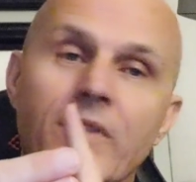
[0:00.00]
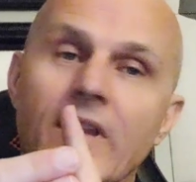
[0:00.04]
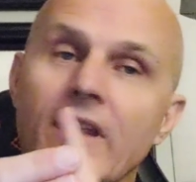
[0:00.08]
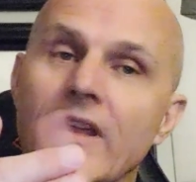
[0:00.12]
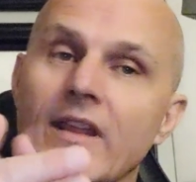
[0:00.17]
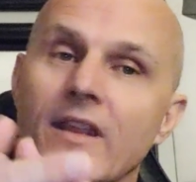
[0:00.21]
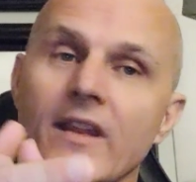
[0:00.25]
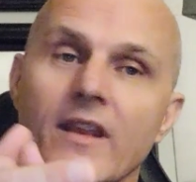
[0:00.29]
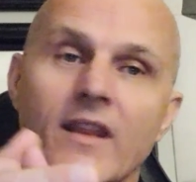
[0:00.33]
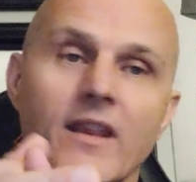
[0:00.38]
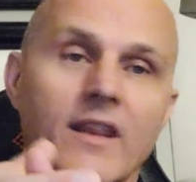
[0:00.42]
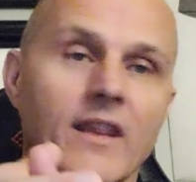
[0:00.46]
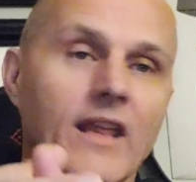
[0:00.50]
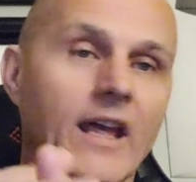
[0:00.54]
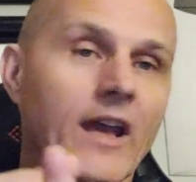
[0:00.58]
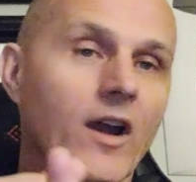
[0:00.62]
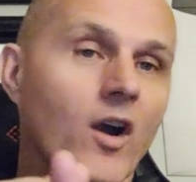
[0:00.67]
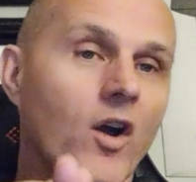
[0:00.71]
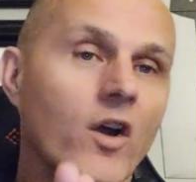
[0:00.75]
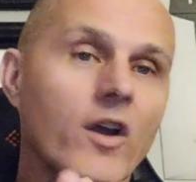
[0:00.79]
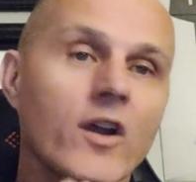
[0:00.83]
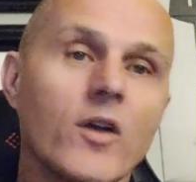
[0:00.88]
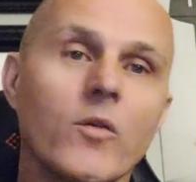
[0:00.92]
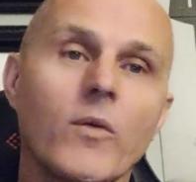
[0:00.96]
They
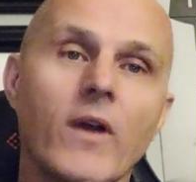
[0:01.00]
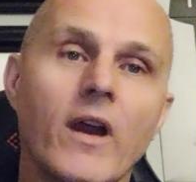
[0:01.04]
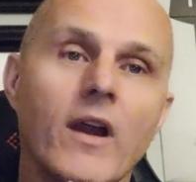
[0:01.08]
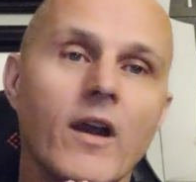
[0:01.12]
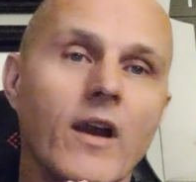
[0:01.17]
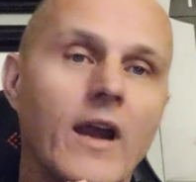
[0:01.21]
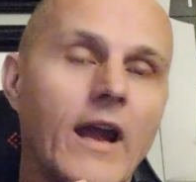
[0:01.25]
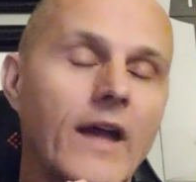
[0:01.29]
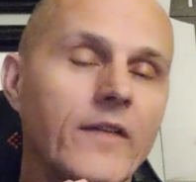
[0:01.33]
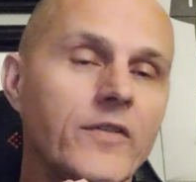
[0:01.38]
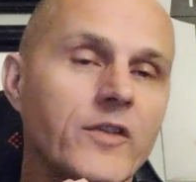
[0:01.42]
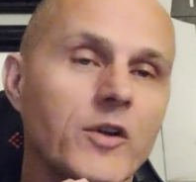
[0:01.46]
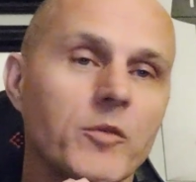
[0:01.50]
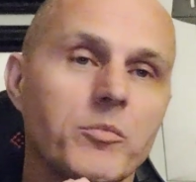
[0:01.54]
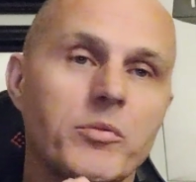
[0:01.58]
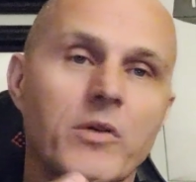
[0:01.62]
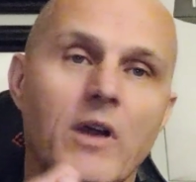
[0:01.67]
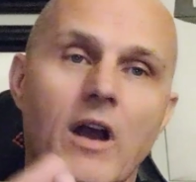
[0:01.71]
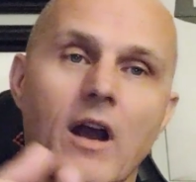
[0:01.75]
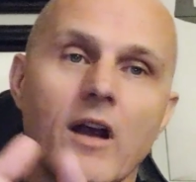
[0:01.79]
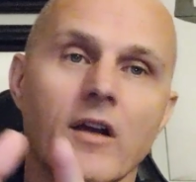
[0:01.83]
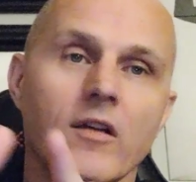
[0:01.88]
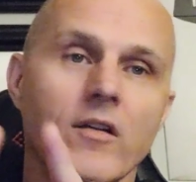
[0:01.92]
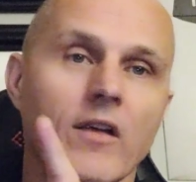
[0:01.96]
aren't aware at their
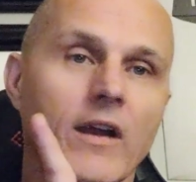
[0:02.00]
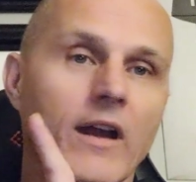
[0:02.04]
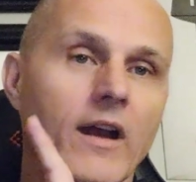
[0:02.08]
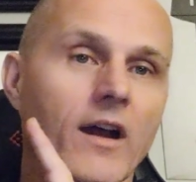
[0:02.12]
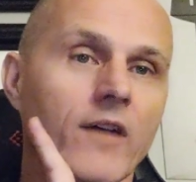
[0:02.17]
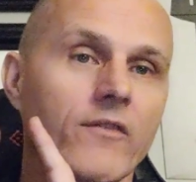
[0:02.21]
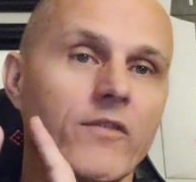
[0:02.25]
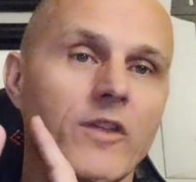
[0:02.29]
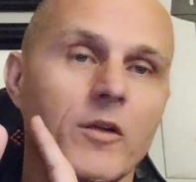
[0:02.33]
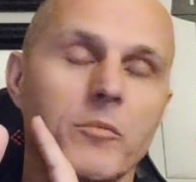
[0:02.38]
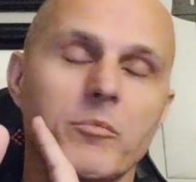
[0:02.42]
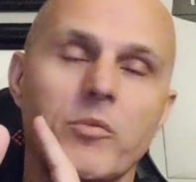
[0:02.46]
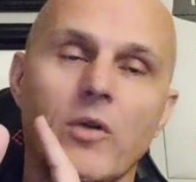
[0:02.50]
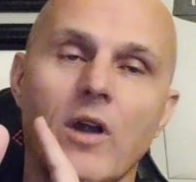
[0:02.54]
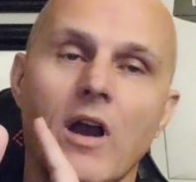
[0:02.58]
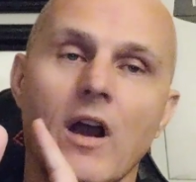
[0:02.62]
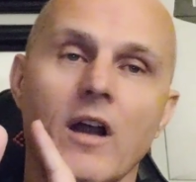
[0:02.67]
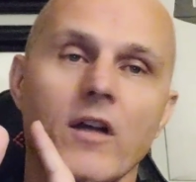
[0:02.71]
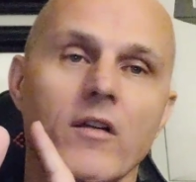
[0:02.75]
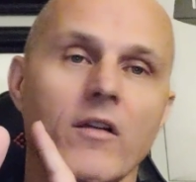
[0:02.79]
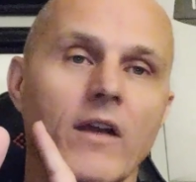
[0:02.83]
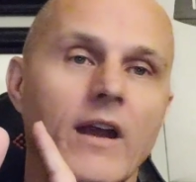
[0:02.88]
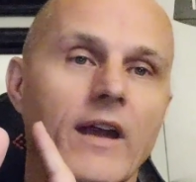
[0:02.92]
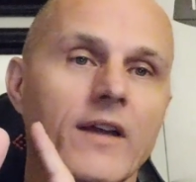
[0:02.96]
progress of their progress,